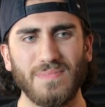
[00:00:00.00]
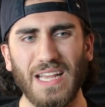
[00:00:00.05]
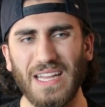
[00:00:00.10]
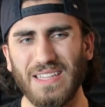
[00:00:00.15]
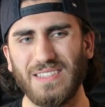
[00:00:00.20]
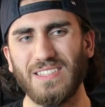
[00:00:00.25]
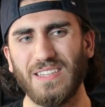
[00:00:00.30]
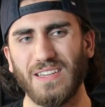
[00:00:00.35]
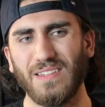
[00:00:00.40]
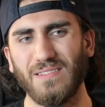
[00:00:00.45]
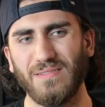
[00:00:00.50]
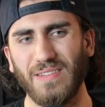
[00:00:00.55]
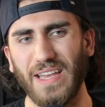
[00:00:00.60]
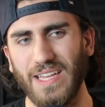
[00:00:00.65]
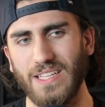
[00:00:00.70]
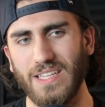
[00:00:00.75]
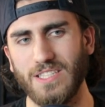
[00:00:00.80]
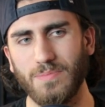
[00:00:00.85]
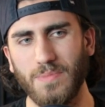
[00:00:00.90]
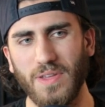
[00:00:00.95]
God still
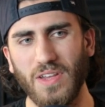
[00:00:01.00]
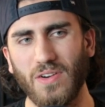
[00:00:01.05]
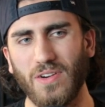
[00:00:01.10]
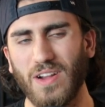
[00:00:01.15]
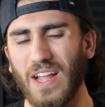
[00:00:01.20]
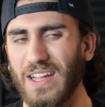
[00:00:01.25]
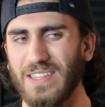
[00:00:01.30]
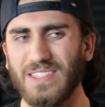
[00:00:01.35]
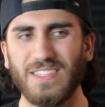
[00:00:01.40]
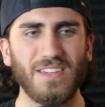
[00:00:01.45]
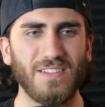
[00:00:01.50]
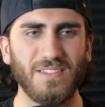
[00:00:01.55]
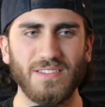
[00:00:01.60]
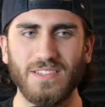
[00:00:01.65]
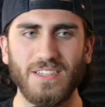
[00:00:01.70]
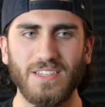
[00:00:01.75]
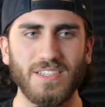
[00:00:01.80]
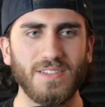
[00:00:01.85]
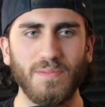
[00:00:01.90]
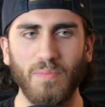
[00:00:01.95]
hates me, or God
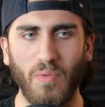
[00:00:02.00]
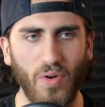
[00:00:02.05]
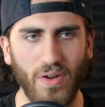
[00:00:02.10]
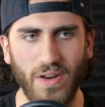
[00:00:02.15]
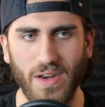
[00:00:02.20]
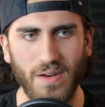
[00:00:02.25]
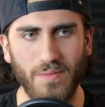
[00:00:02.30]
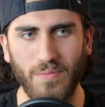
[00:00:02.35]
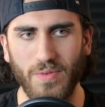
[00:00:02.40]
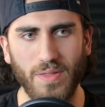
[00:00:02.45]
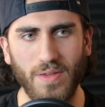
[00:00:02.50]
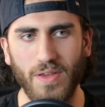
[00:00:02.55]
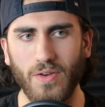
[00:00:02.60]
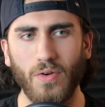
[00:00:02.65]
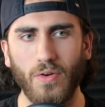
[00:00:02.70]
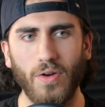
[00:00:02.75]
still is disappointed with me,